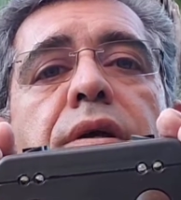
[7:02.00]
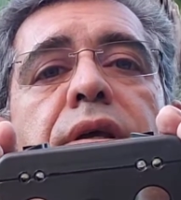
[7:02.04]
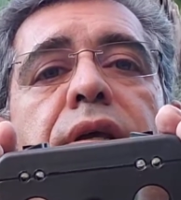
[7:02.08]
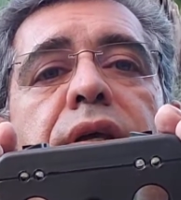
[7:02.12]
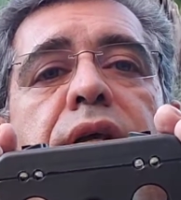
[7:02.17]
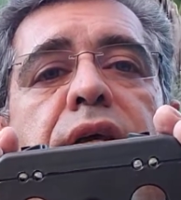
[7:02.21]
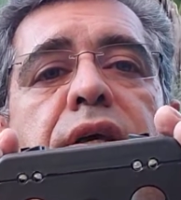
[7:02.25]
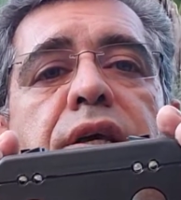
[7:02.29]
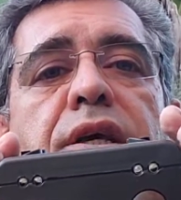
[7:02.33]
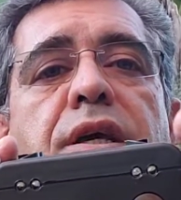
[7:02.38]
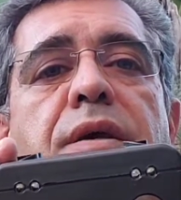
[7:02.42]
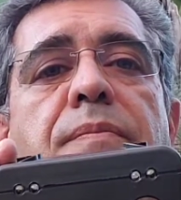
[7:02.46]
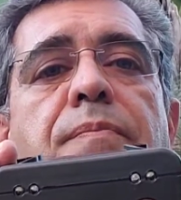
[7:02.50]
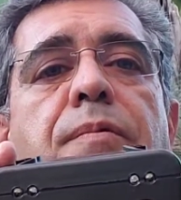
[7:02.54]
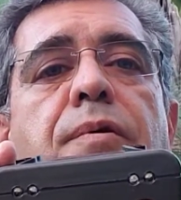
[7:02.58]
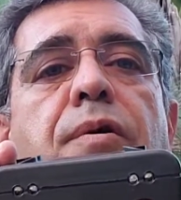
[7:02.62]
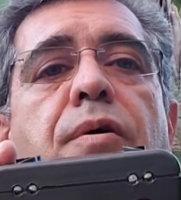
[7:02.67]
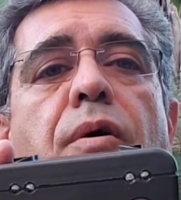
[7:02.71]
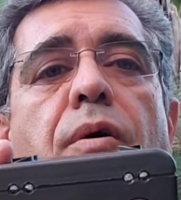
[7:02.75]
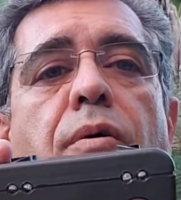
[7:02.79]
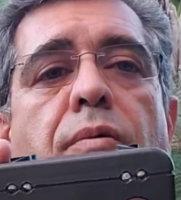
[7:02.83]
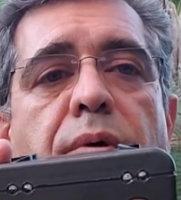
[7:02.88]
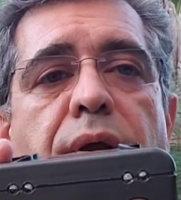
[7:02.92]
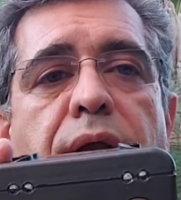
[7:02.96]
keep
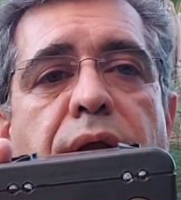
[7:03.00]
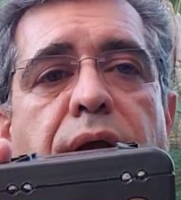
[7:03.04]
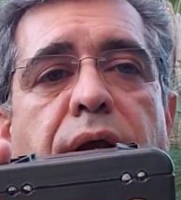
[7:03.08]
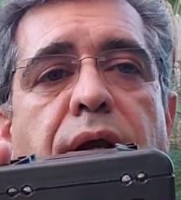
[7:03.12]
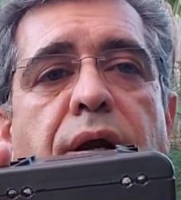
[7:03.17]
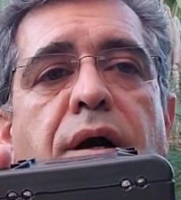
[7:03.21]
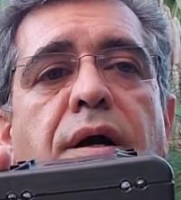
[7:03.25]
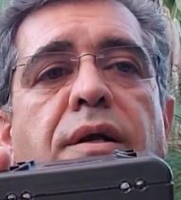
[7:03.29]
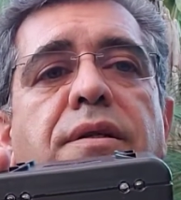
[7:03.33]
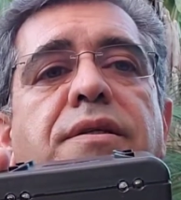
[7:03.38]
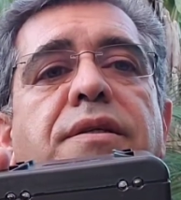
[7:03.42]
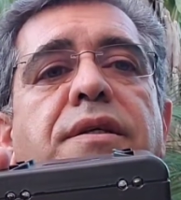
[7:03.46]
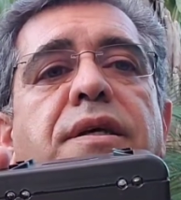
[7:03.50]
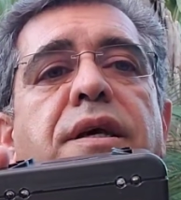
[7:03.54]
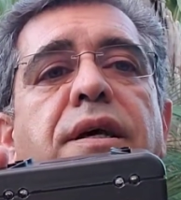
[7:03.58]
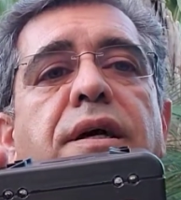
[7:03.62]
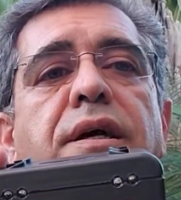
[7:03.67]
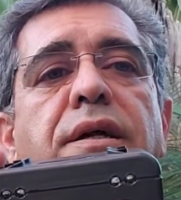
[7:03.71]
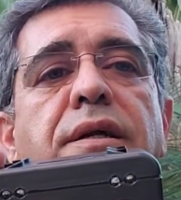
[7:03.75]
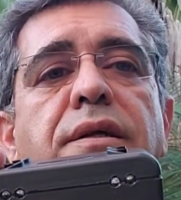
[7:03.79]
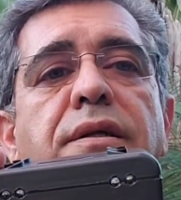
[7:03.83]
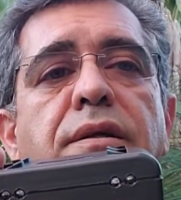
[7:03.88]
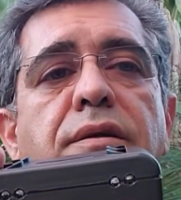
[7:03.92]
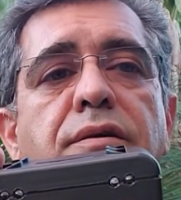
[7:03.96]
going
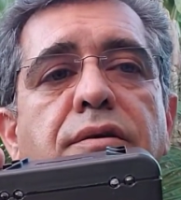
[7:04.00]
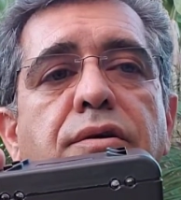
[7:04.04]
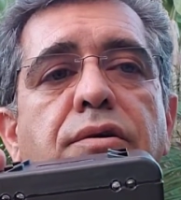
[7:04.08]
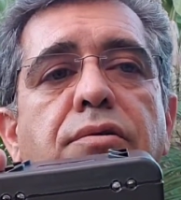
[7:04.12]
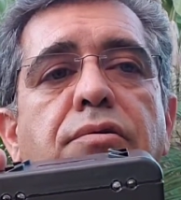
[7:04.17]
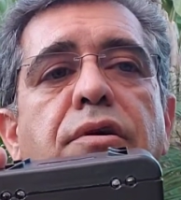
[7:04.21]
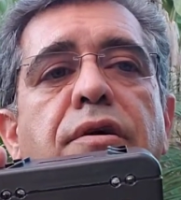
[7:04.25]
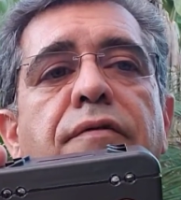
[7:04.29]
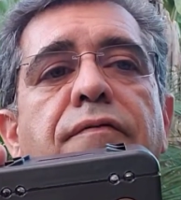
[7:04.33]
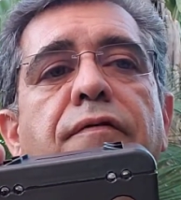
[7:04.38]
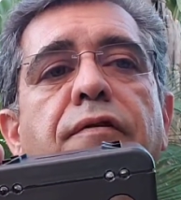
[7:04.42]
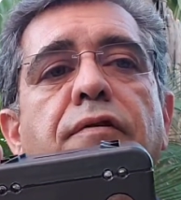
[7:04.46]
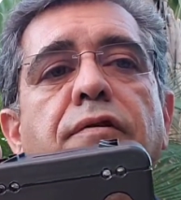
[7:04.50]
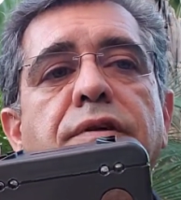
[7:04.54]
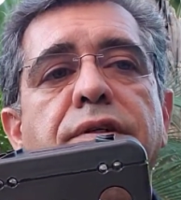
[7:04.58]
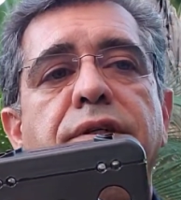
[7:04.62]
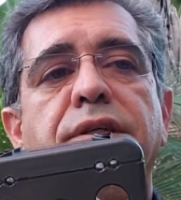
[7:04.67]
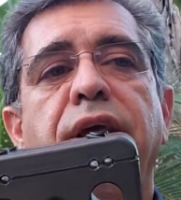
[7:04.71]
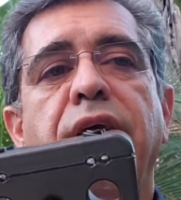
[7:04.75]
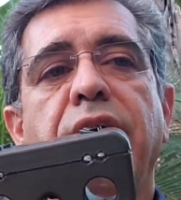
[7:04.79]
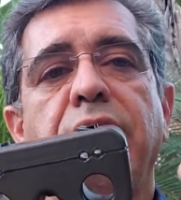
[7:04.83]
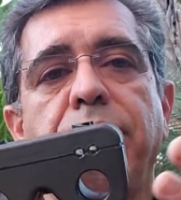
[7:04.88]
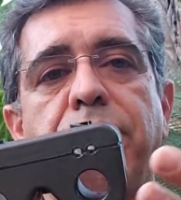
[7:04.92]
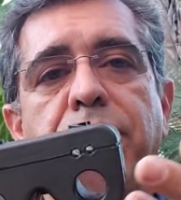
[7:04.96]
until you reverse
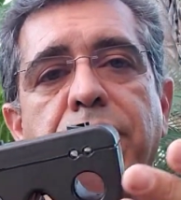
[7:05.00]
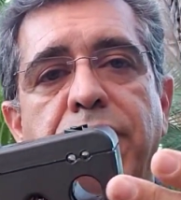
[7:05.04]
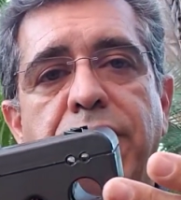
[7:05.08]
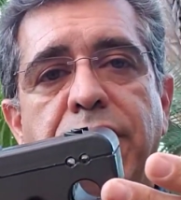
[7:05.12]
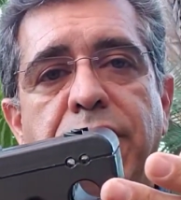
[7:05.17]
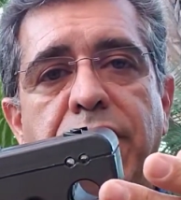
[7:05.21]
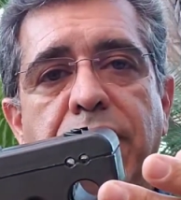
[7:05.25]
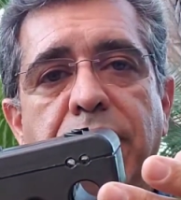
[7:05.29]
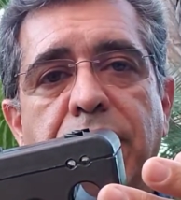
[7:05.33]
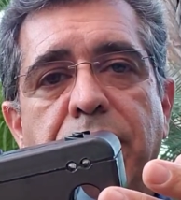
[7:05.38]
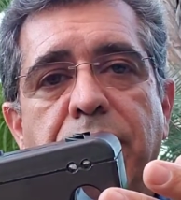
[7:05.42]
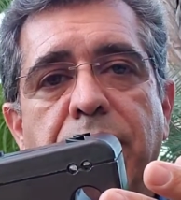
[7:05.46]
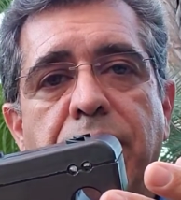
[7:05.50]
the APD.